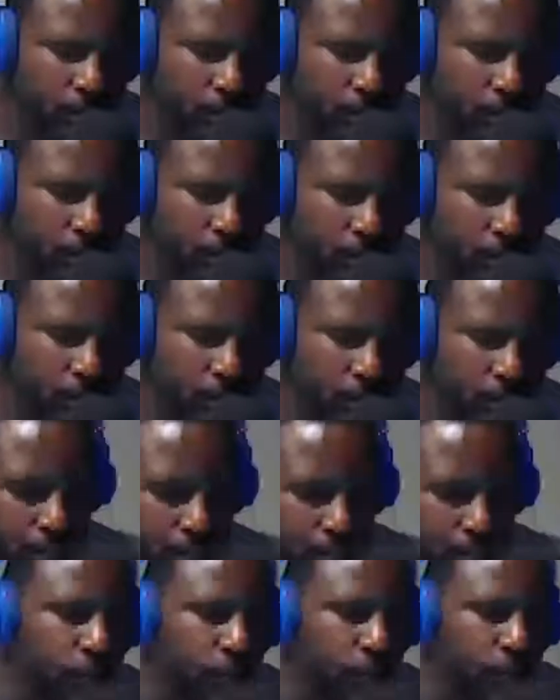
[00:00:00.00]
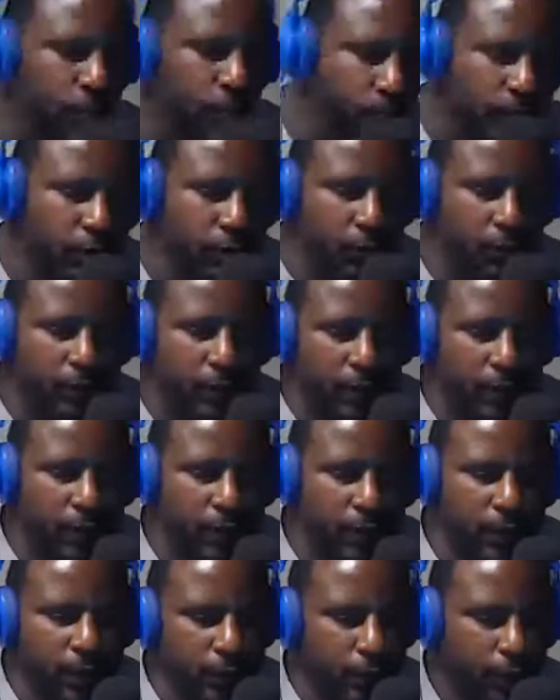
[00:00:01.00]
and scarier by the minute.
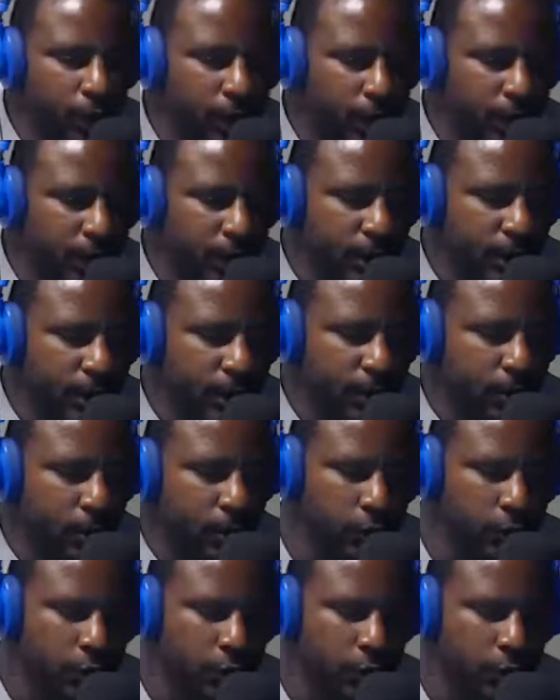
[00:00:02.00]
I'm not sure if any of you guys